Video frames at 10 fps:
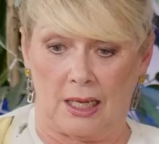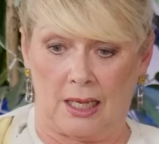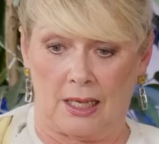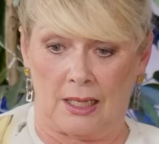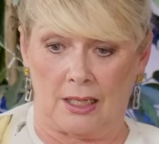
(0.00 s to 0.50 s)

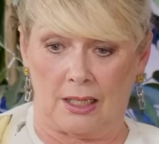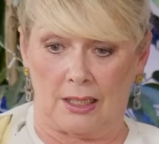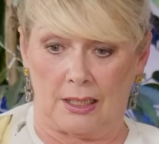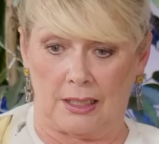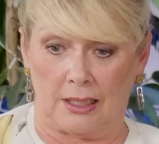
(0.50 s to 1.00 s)
uh,
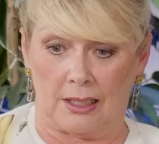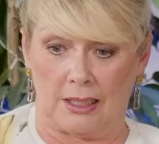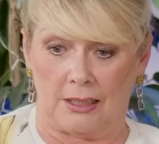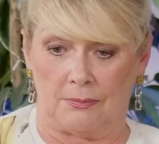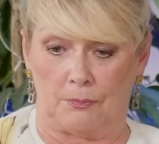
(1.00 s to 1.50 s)

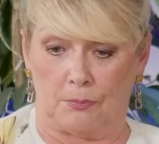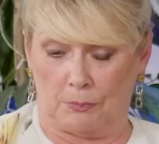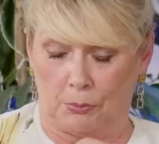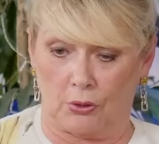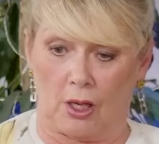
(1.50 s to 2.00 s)
he
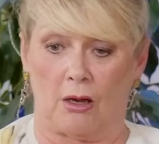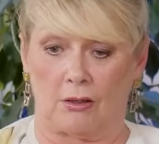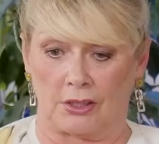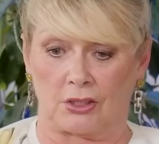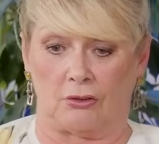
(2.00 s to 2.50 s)
put the
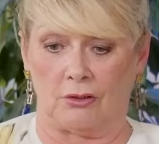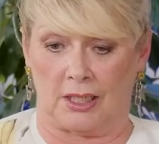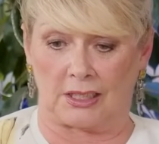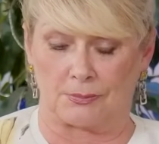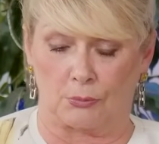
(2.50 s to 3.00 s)
harness on the
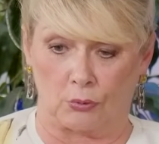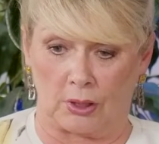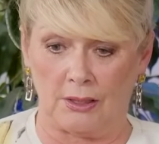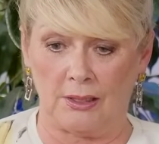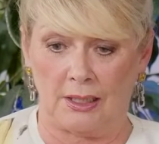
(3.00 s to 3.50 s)
next
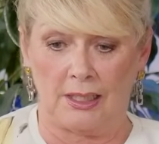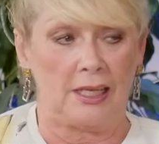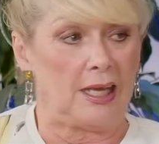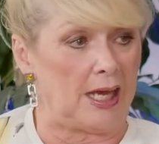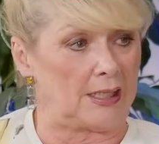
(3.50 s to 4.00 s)
morning
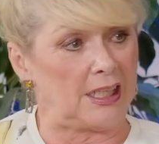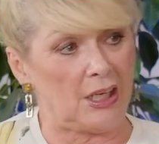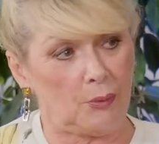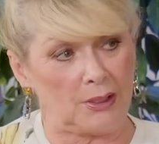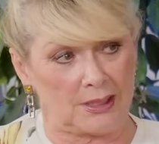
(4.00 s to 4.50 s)
and he
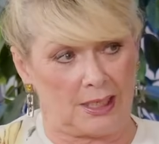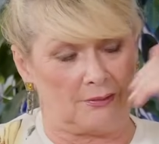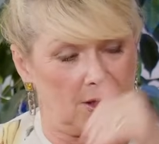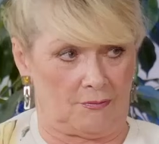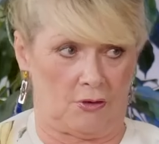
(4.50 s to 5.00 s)
went
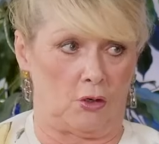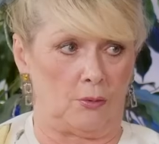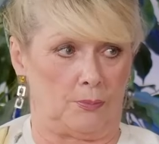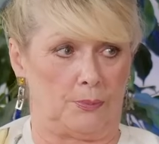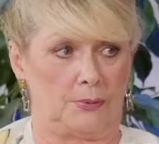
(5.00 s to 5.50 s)
down that
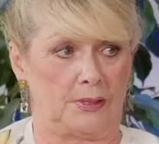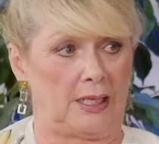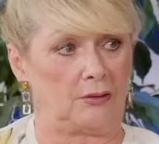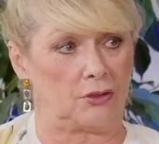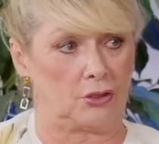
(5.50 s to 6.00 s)
rope
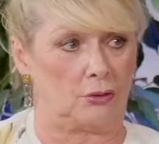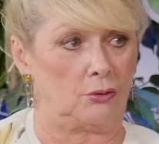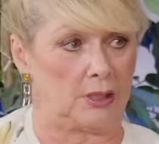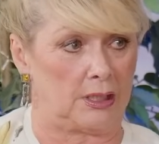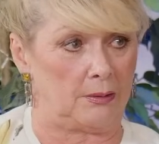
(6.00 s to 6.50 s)
down to
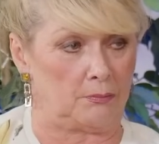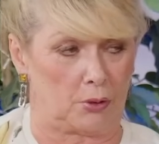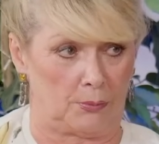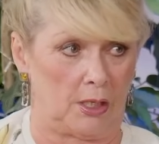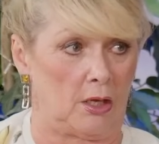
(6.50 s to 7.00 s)
the
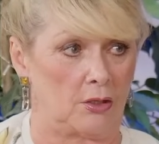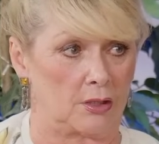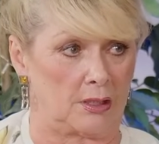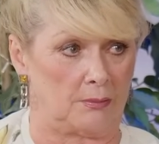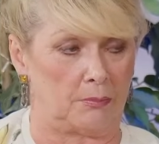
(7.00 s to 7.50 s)

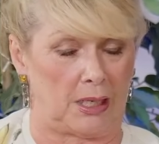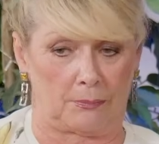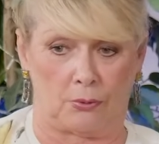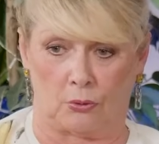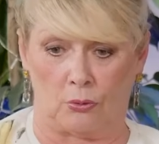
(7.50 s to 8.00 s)
promenade in
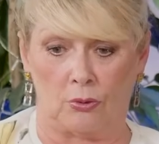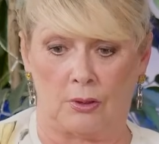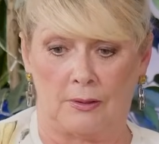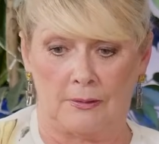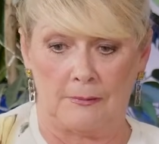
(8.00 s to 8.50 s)
Blackpool.
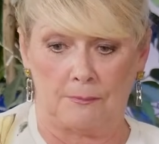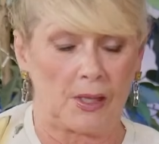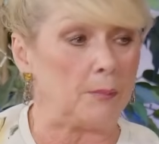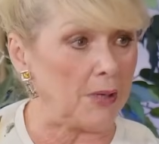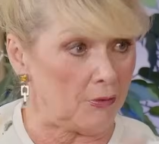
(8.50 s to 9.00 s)

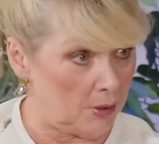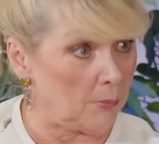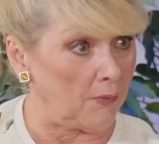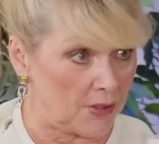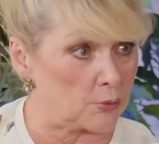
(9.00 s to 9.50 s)
And bearing in
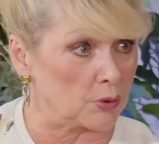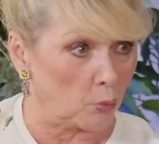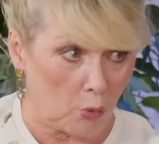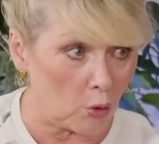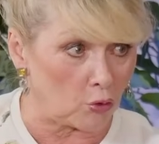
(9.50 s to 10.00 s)
mind, this was a
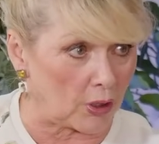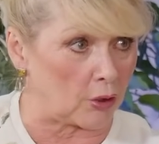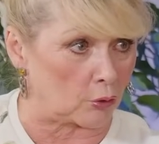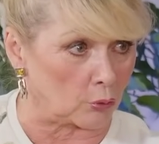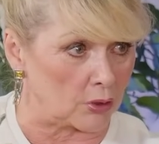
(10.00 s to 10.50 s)
world
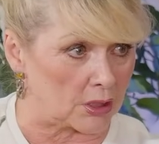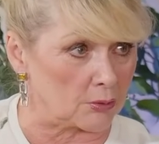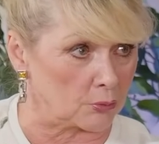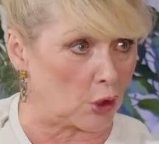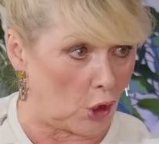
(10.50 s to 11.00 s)
record, this
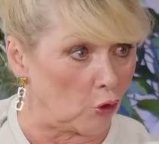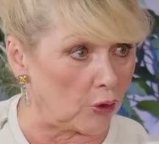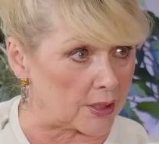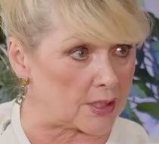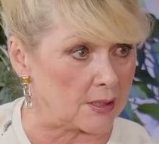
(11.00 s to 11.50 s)
was yeah. the
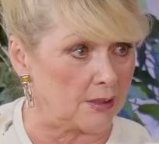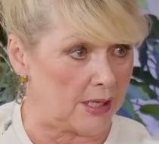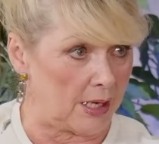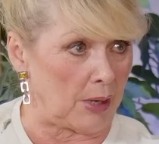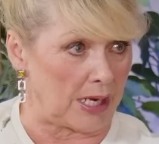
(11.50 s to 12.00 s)
longest
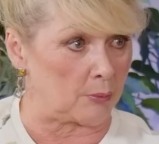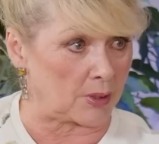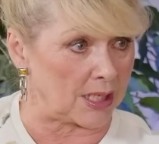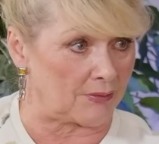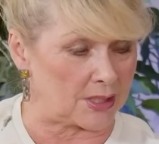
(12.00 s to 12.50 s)
anyone
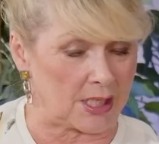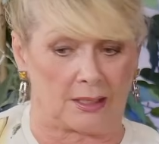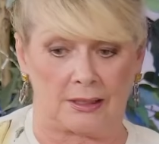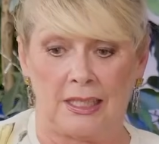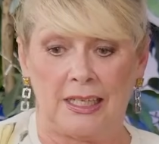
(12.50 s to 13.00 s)
had ever
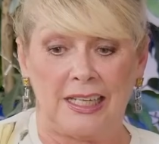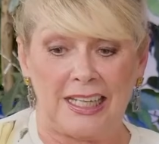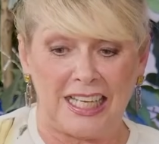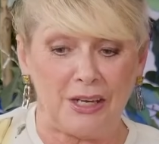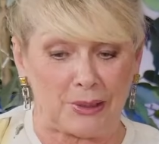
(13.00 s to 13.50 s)
done.
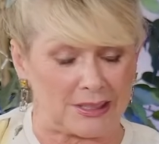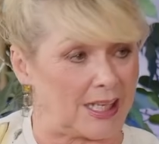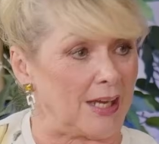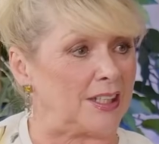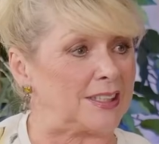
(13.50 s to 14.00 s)
He went
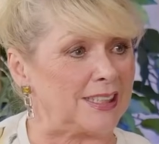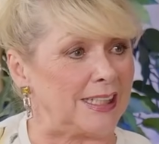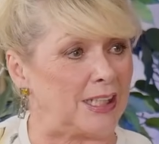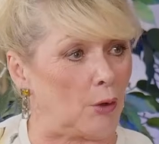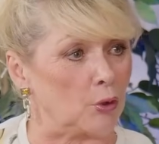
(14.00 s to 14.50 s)
down it
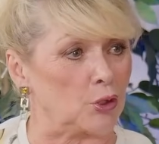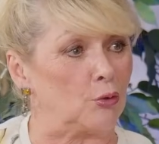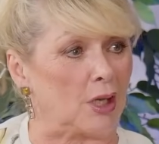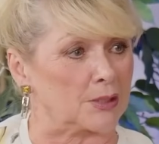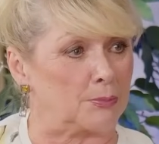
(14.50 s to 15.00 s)
singing, Oh, I do
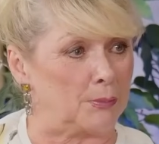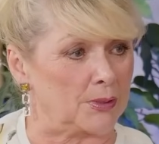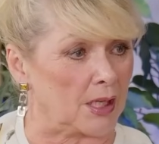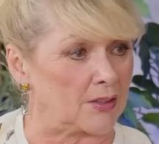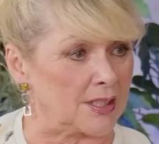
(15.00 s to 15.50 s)
like to be beside